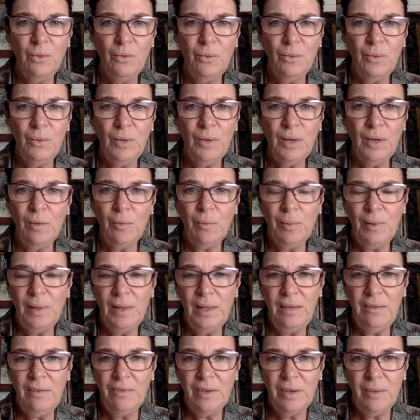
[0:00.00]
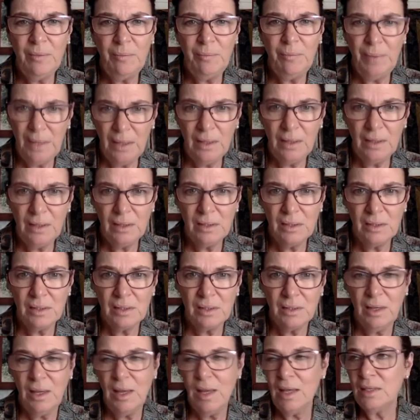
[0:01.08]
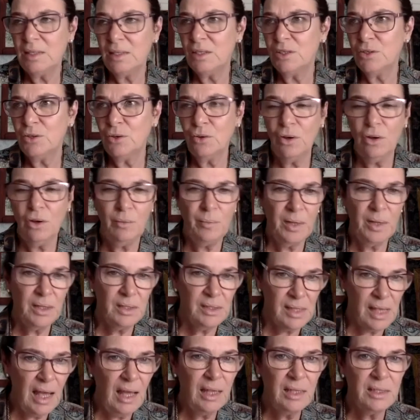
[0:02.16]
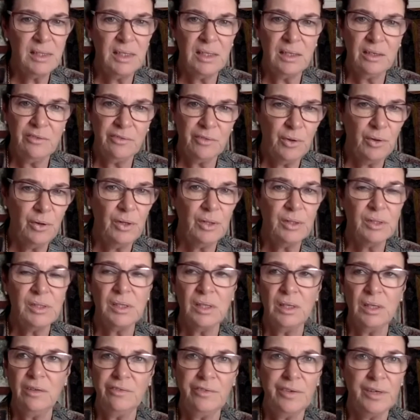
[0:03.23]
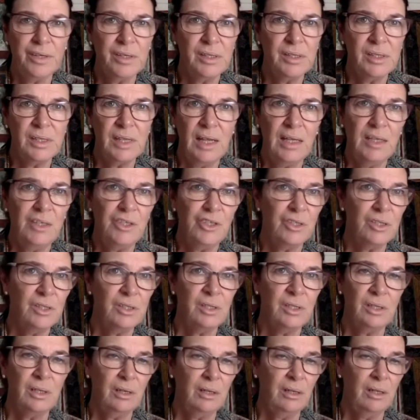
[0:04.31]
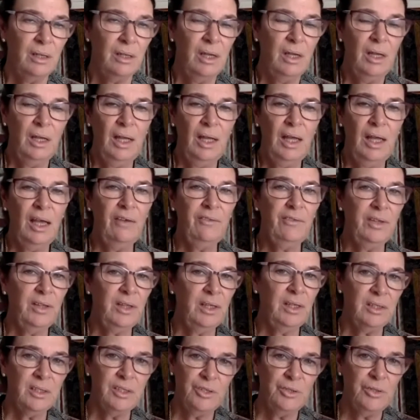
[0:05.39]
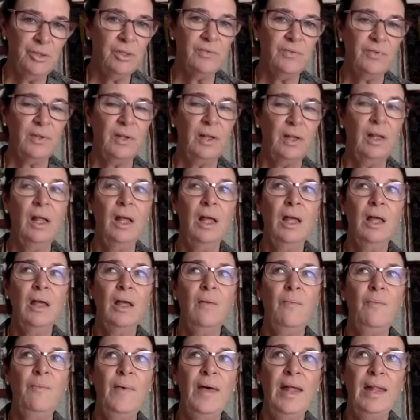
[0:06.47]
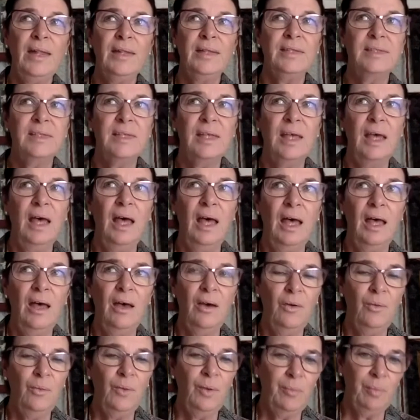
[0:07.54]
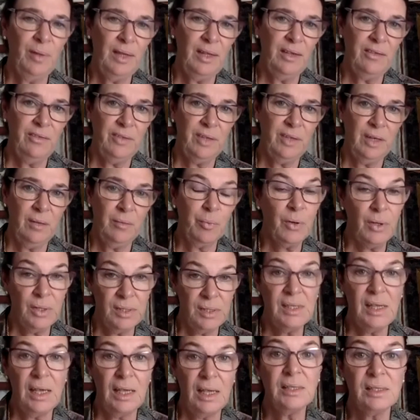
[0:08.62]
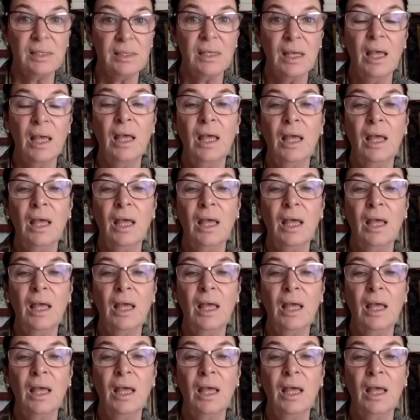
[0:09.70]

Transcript: We don't believe in pills. Yes, to calm anxiety, of course, in the first stages, everything is useful. But we believe in the process.